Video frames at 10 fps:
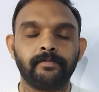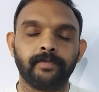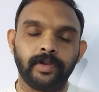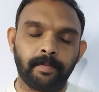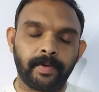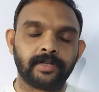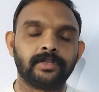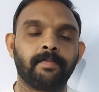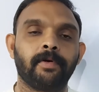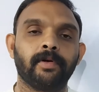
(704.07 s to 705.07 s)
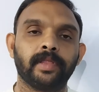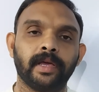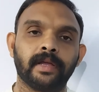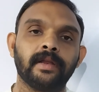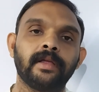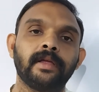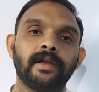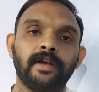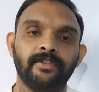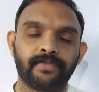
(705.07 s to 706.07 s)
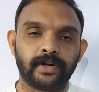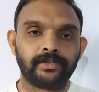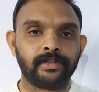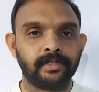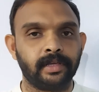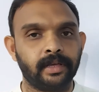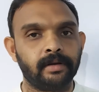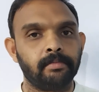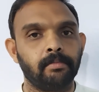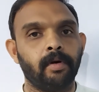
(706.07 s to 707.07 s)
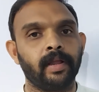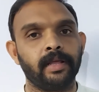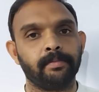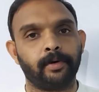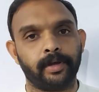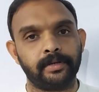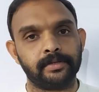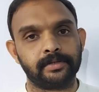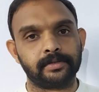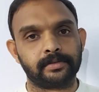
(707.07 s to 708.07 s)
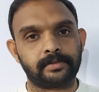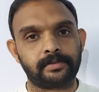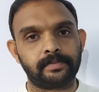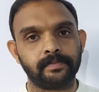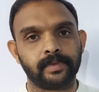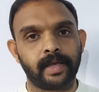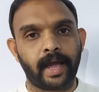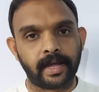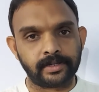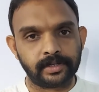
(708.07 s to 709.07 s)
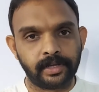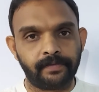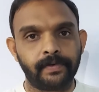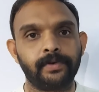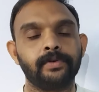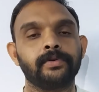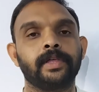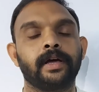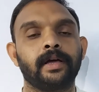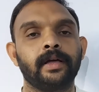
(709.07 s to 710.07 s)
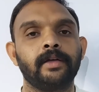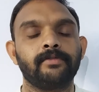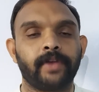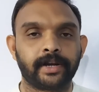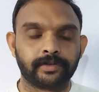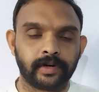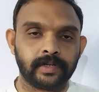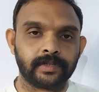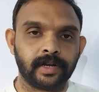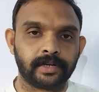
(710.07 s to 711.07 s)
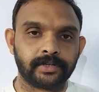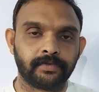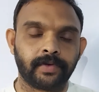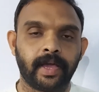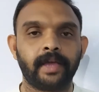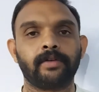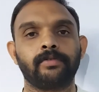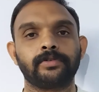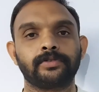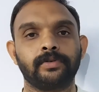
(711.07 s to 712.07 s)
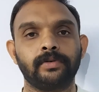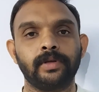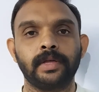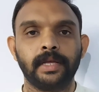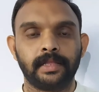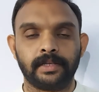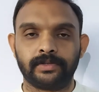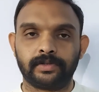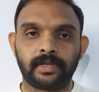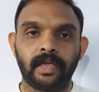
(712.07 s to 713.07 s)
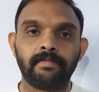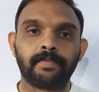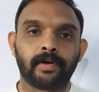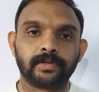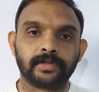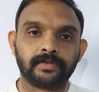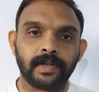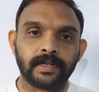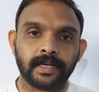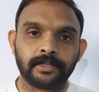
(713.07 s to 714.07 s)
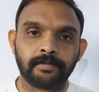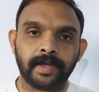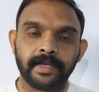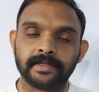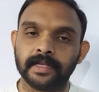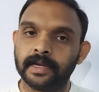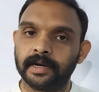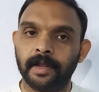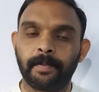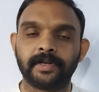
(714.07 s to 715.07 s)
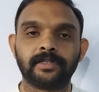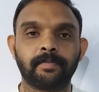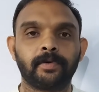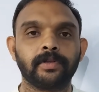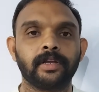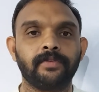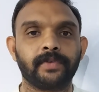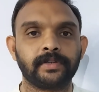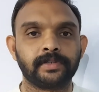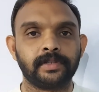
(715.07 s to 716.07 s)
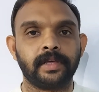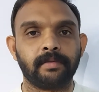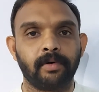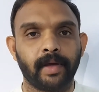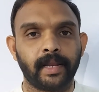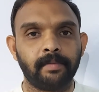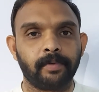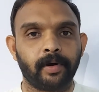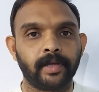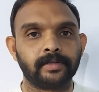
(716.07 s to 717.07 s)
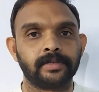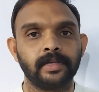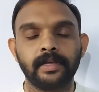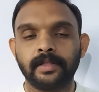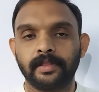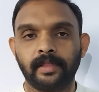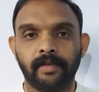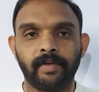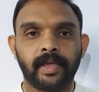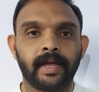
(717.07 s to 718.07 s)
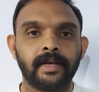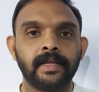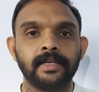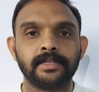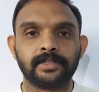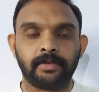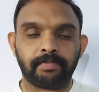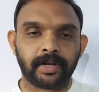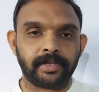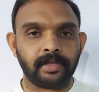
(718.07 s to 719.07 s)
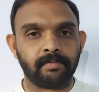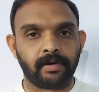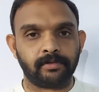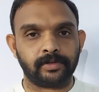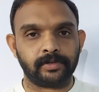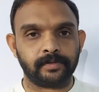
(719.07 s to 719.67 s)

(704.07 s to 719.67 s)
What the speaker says: depends upon their difference in their boiling points. And if you do the fractional distillation of air also, the same process will take place, depends upon the difference in their boiling points, we can separate them out.